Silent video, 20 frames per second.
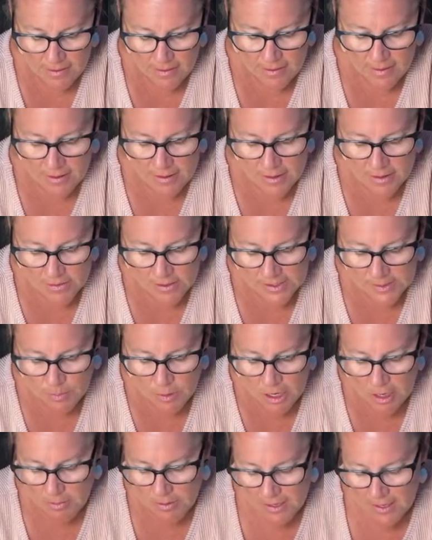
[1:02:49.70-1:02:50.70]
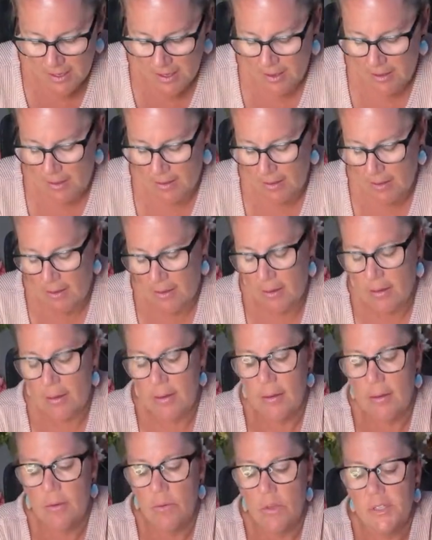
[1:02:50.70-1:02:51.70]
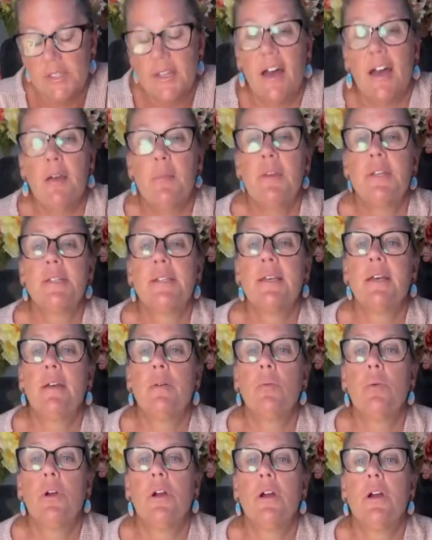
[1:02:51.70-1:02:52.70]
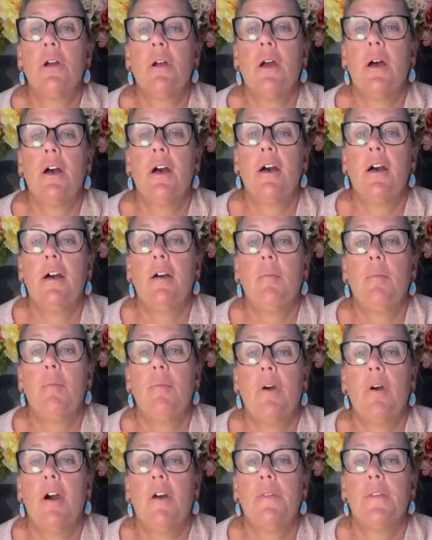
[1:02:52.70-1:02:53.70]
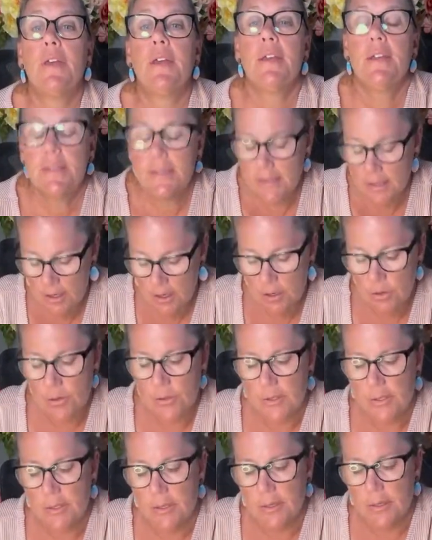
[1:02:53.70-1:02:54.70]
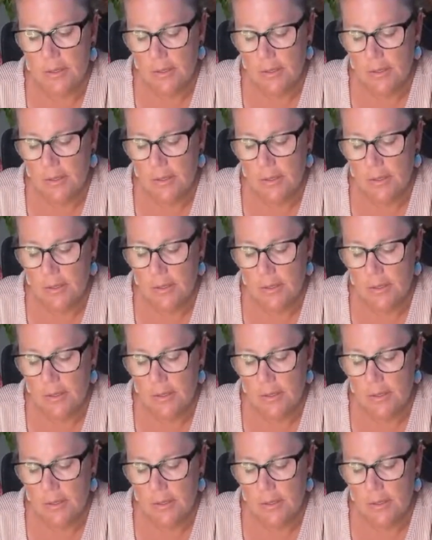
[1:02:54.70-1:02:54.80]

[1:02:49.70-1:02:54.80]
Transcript: I know it's probably getting, what time is it? We're on the East Coast.